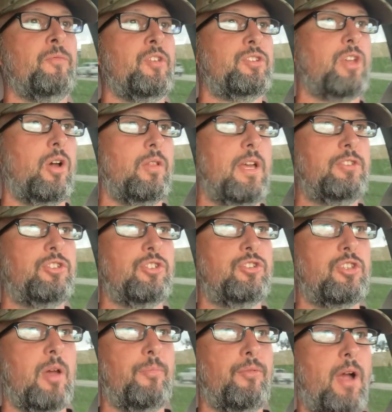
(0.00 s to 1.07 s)
So let's just
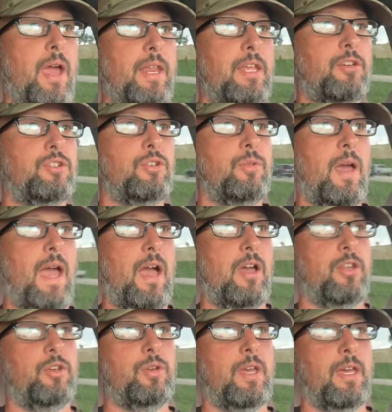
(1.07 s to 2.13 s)
jump right into how
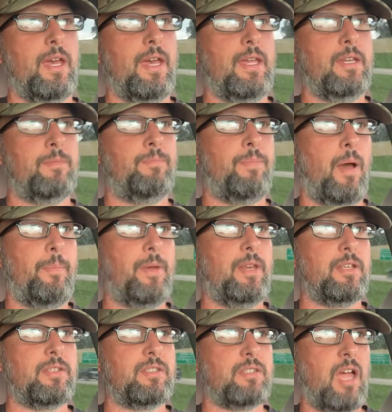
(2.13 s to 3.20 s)
do you get a puppy
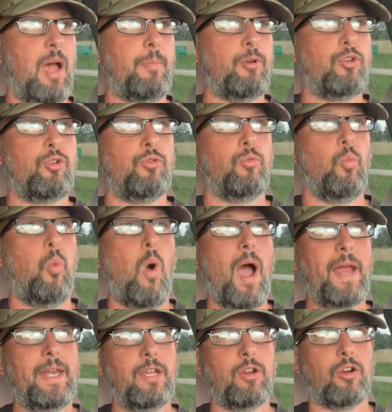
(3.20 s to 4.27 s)
to stop
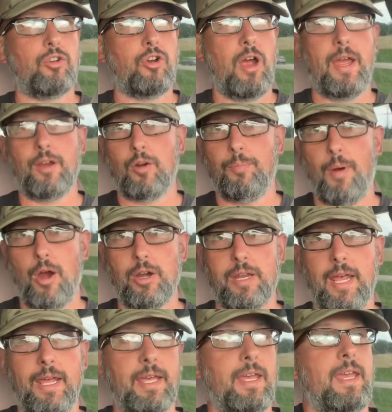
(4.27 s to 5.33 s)
whining or crying or
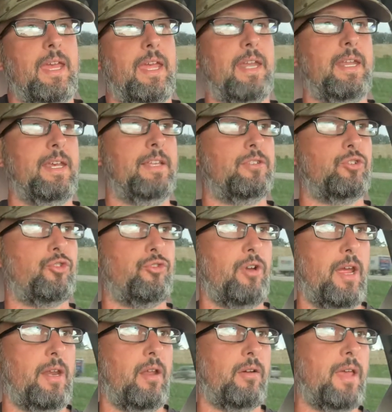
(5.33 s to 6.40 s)
barking in its
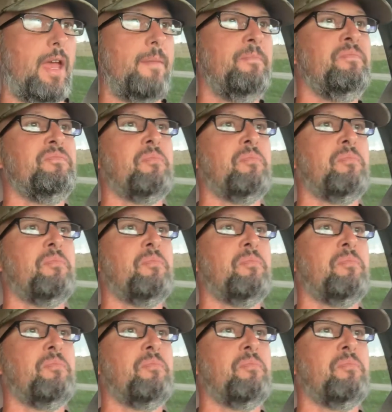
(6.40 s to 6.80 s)
crate, okay?